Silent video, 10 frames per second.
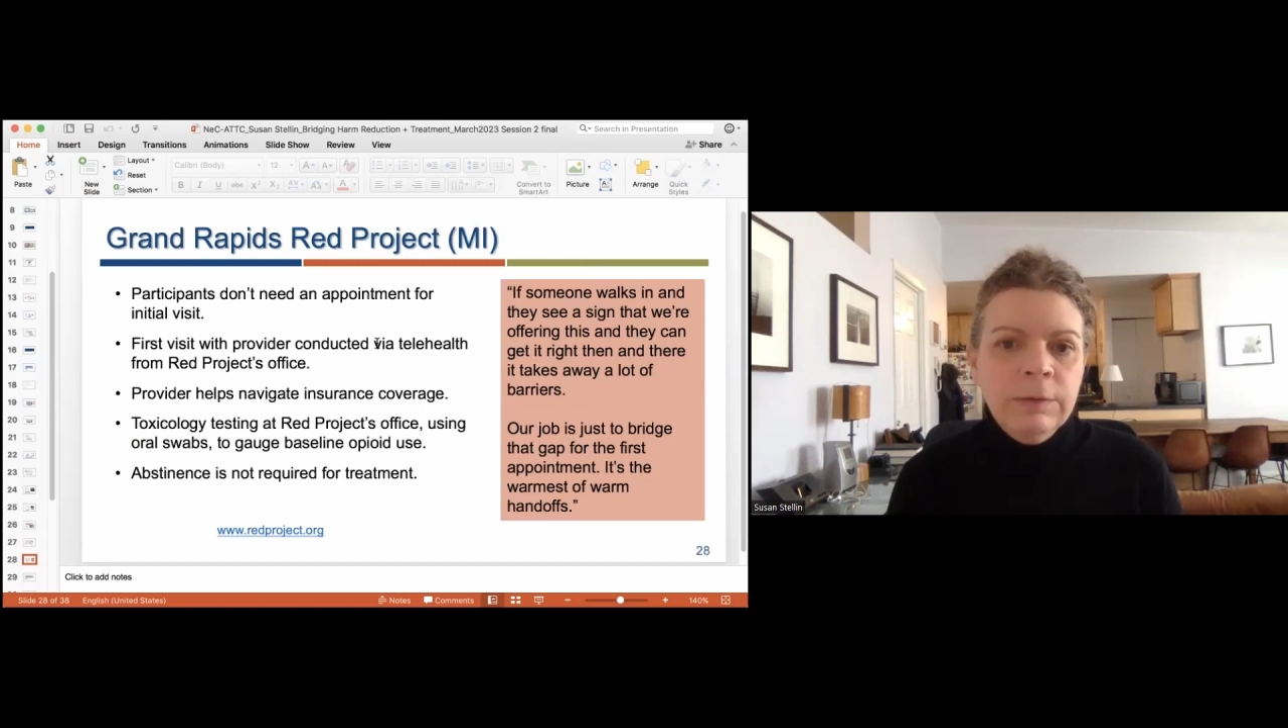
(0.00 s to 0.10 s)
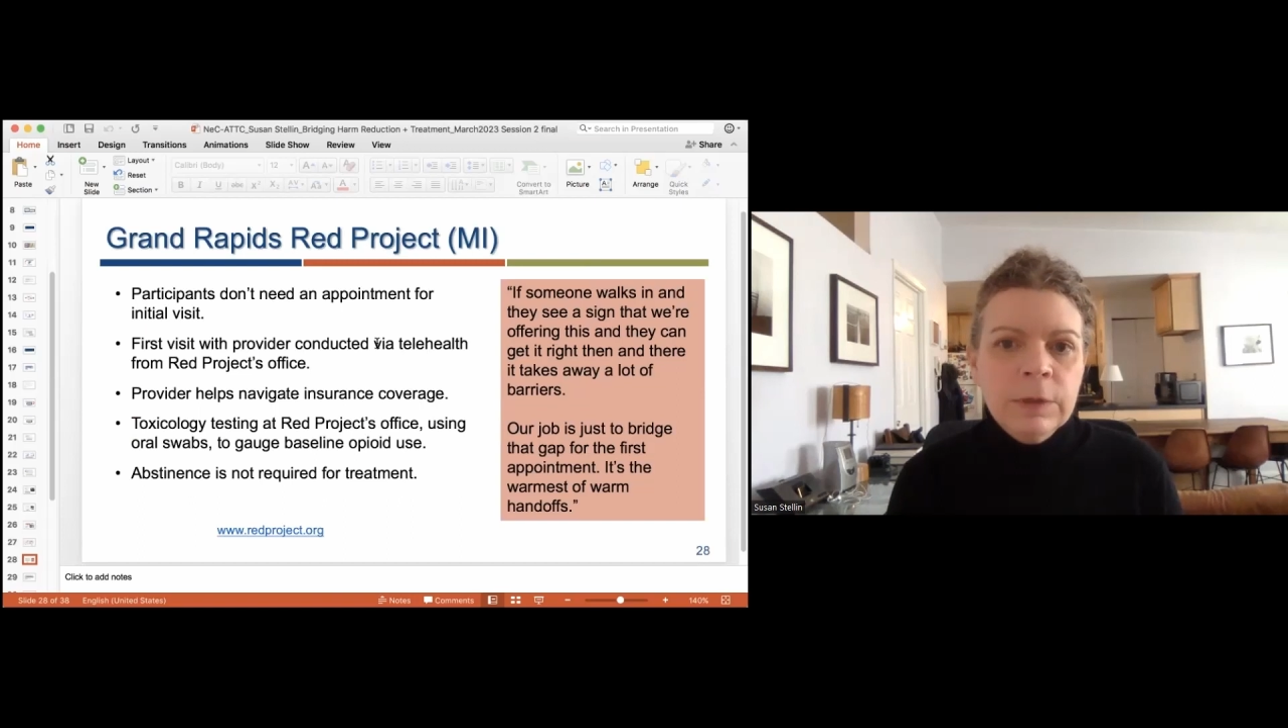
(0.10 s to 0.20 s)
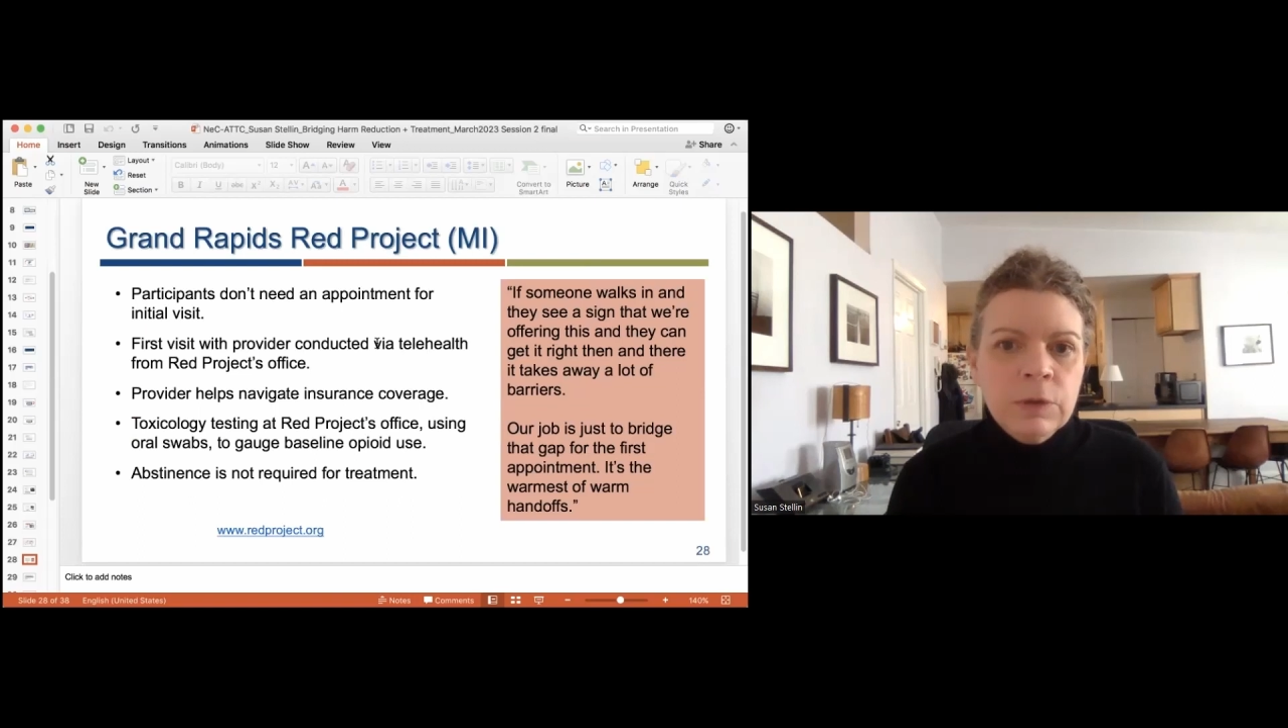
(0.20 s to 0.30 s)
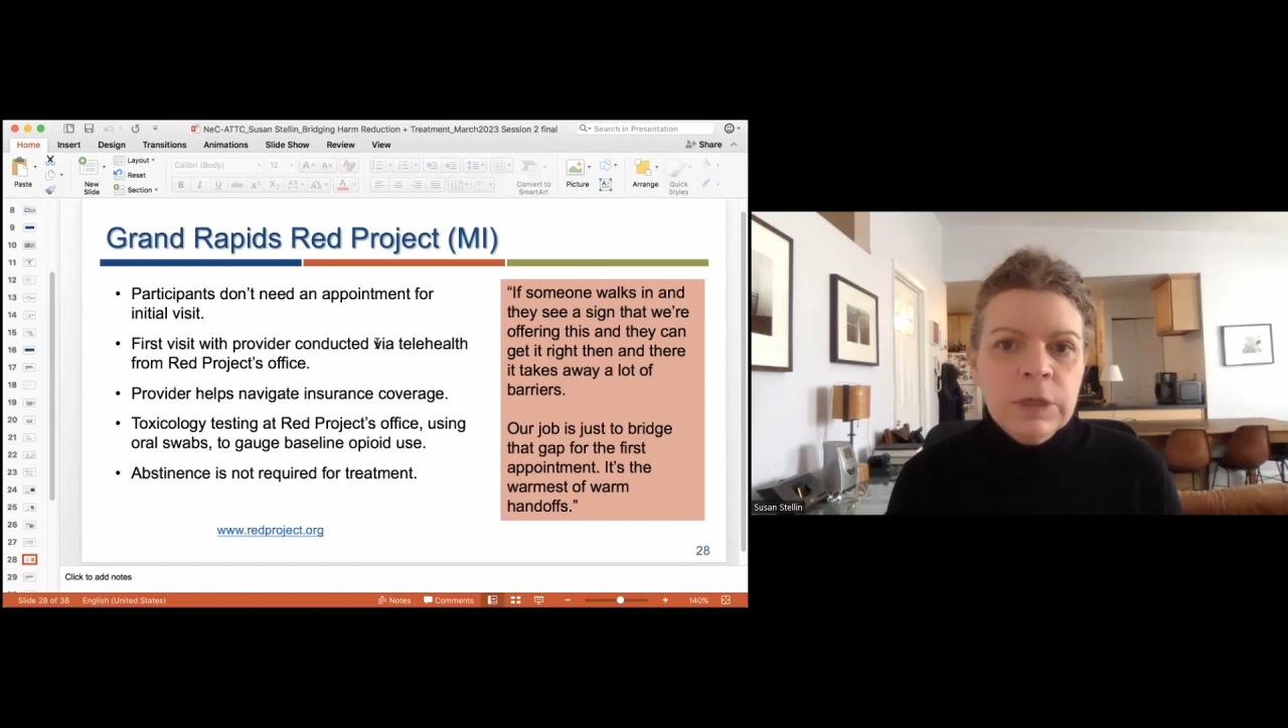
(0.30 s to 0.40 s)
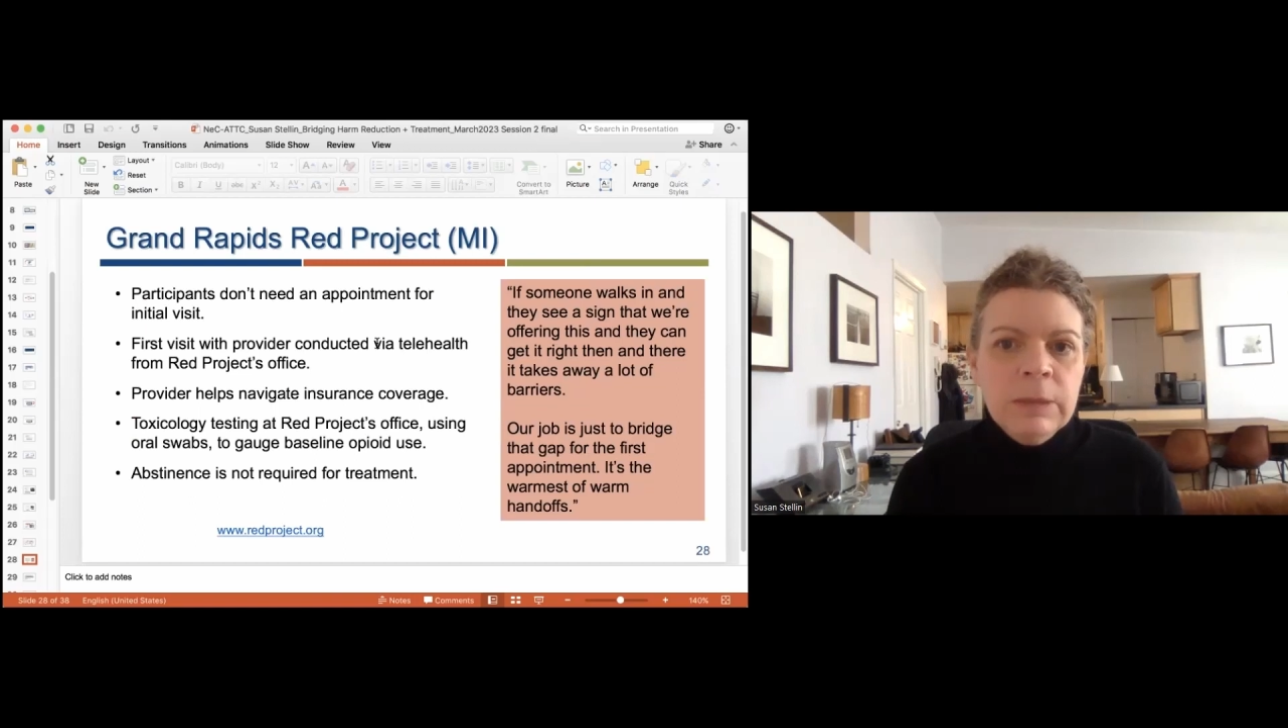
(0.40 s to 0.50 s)
for
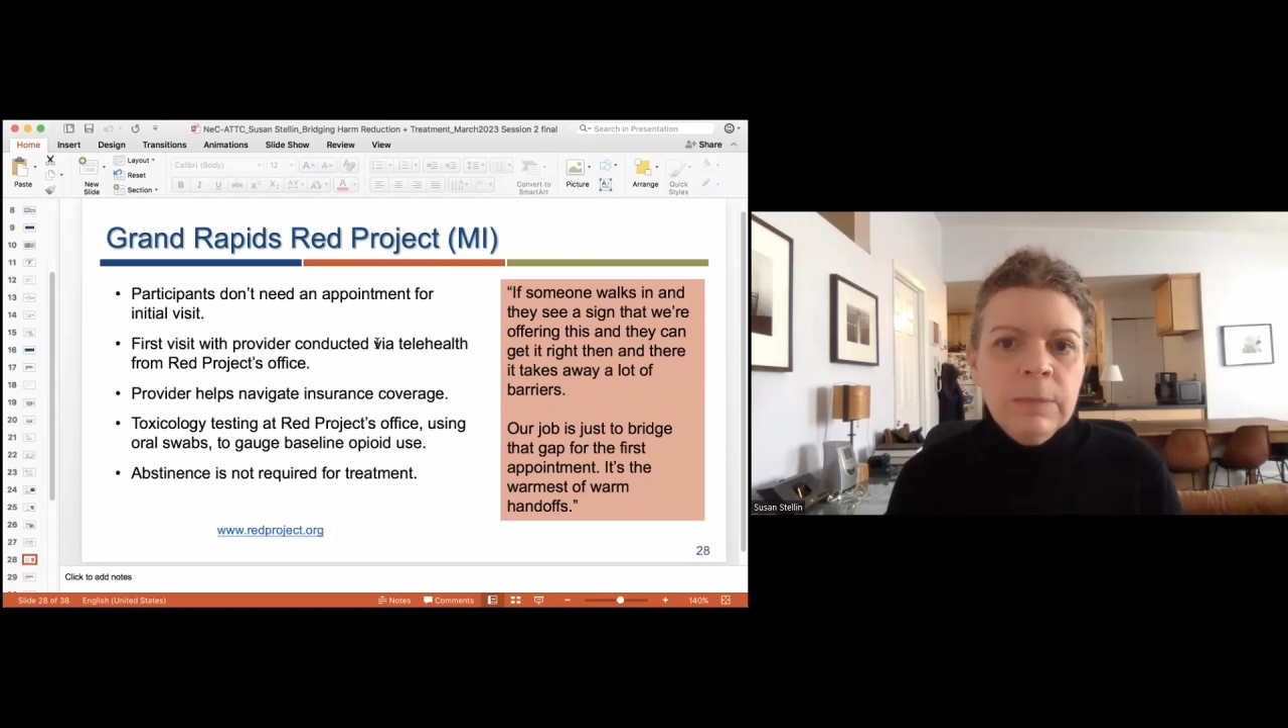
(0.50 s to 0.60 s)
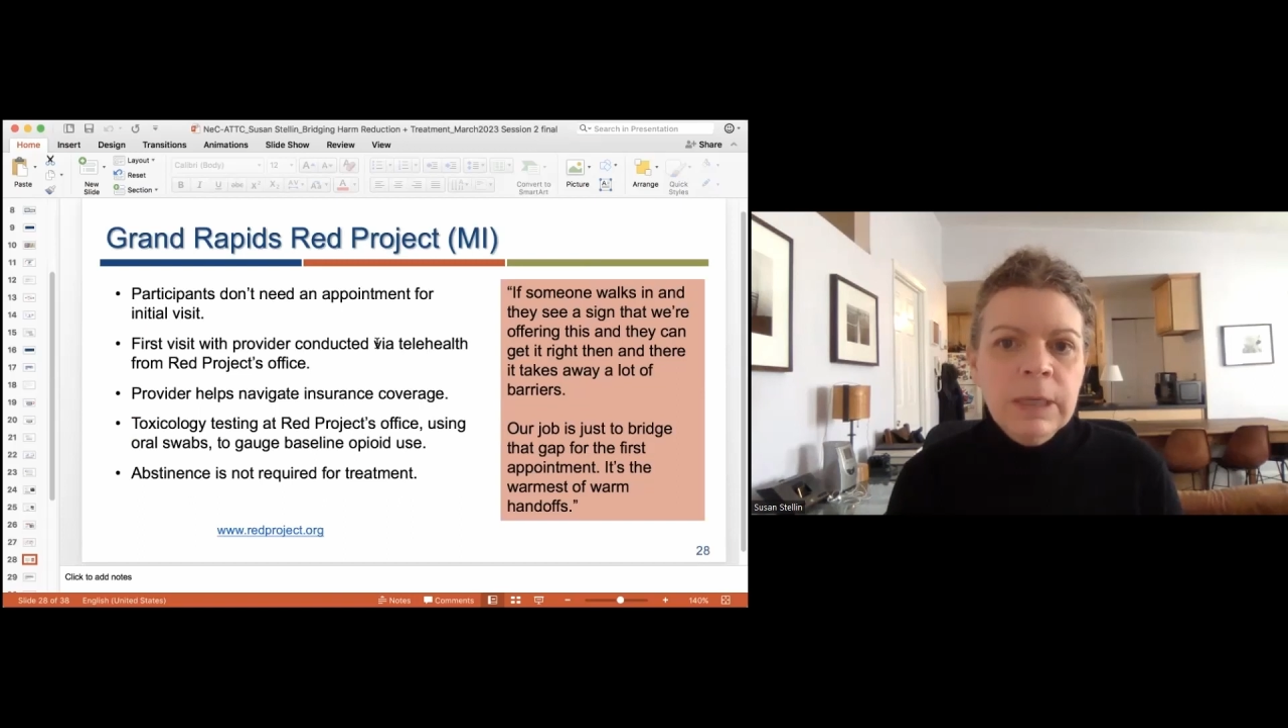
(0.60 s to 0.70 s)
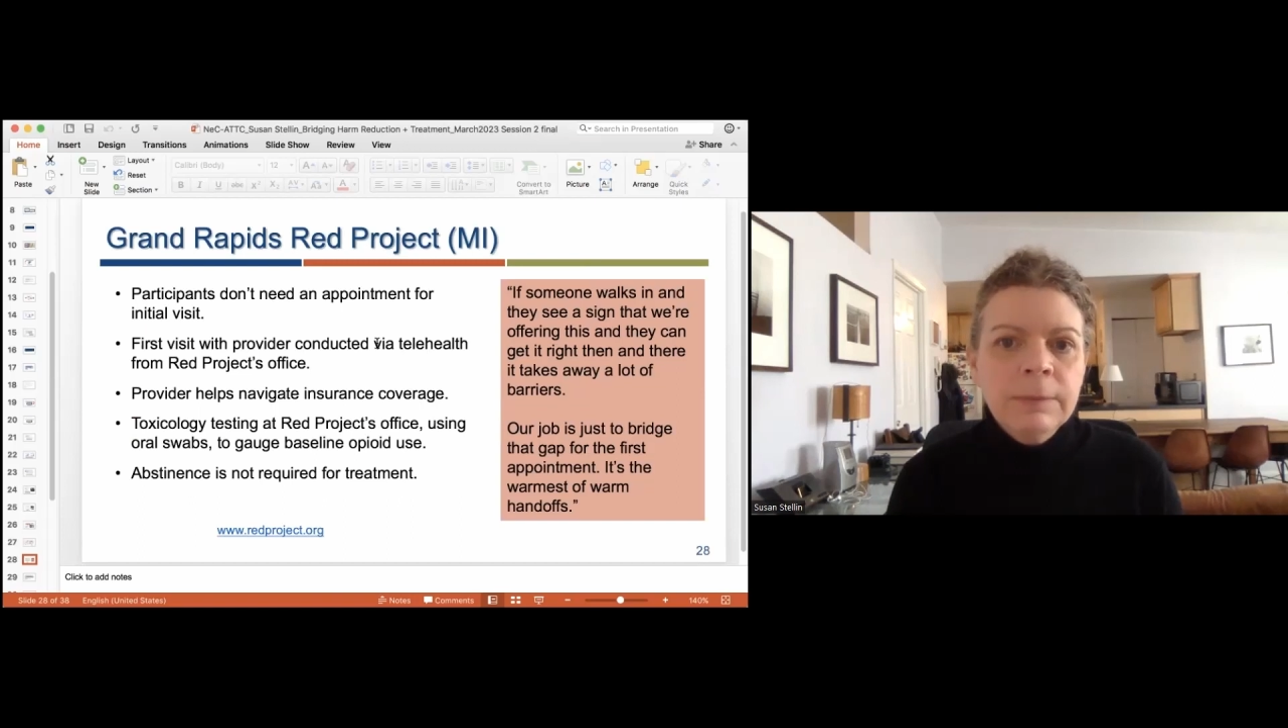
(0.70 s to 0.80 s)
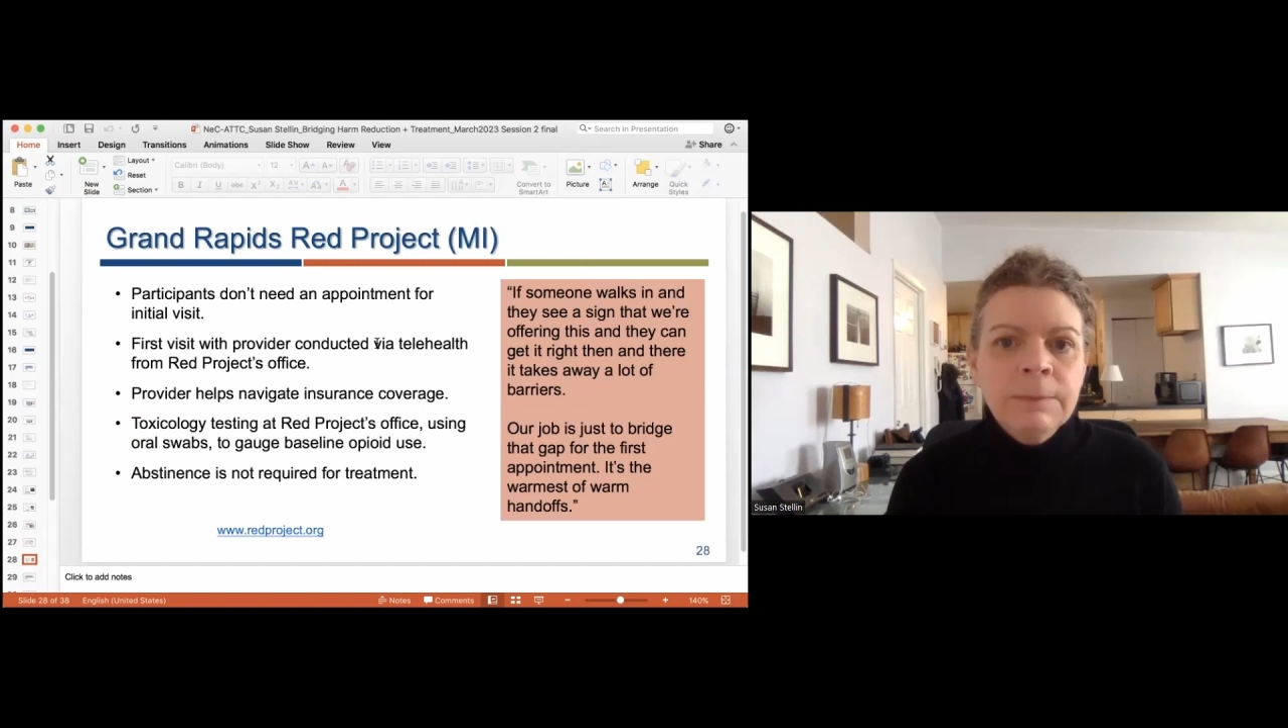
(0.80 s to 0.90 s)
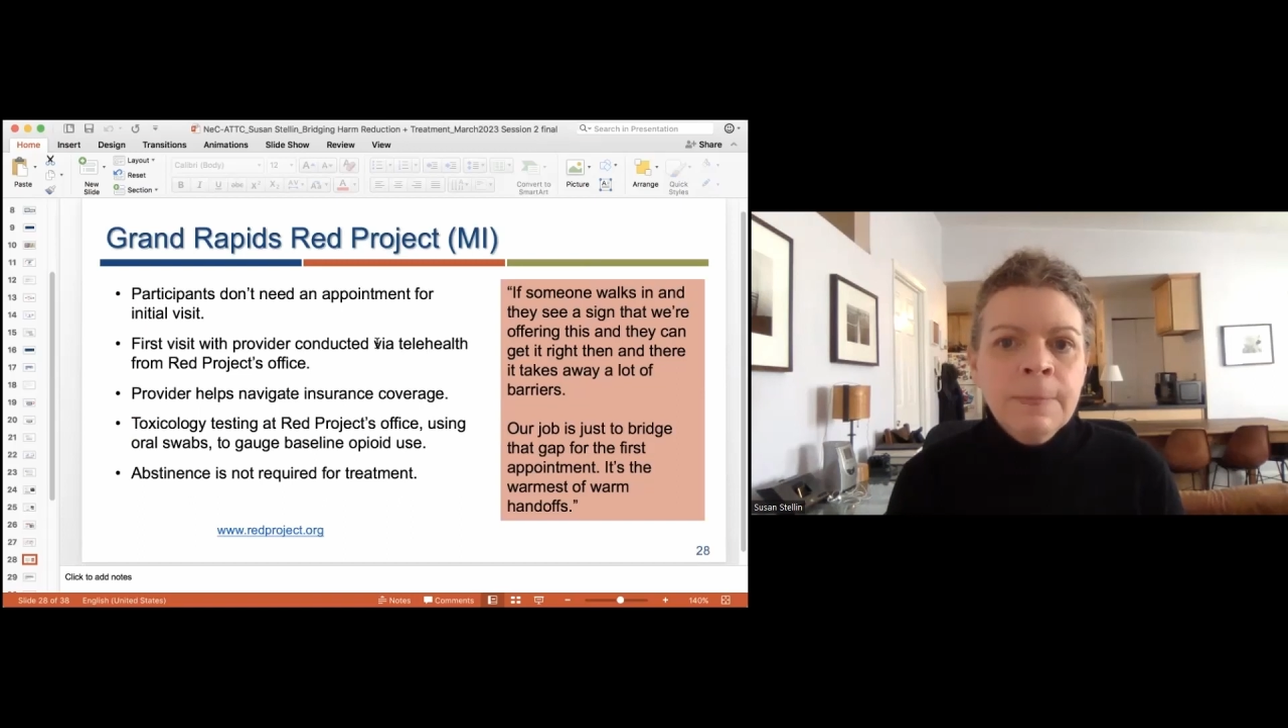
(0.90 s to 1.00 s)

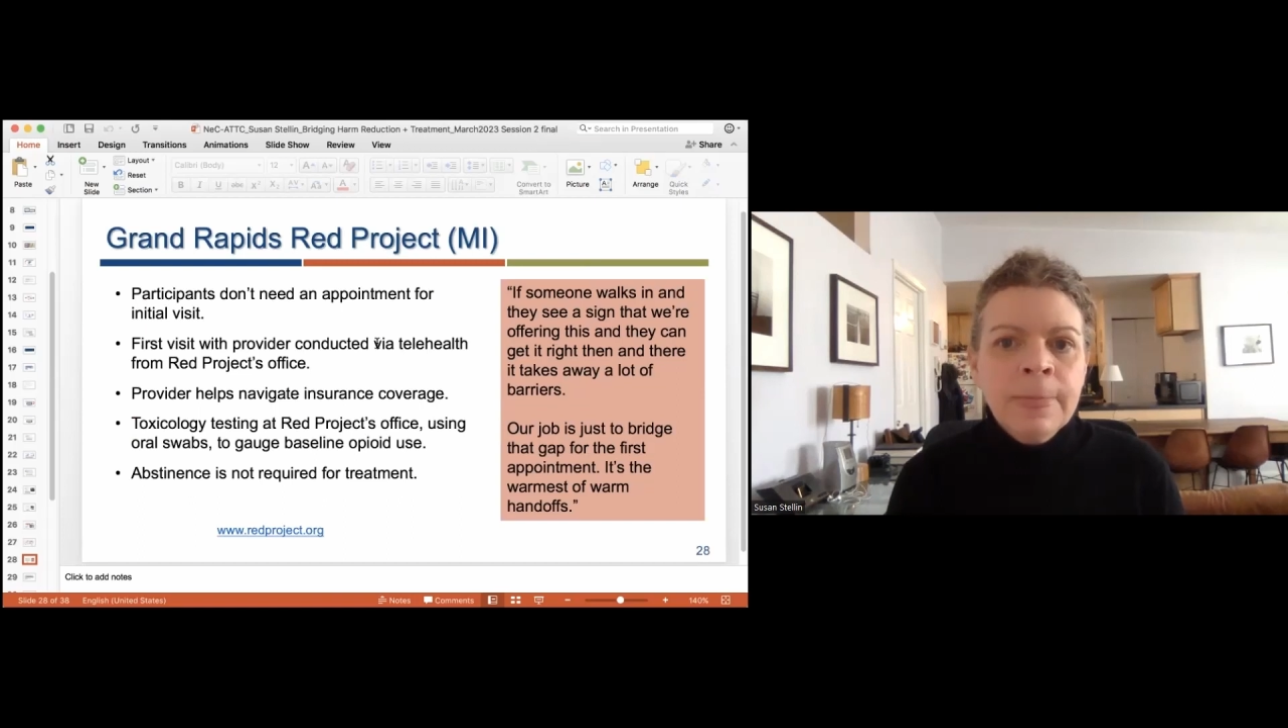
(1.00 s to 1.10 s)
treatment.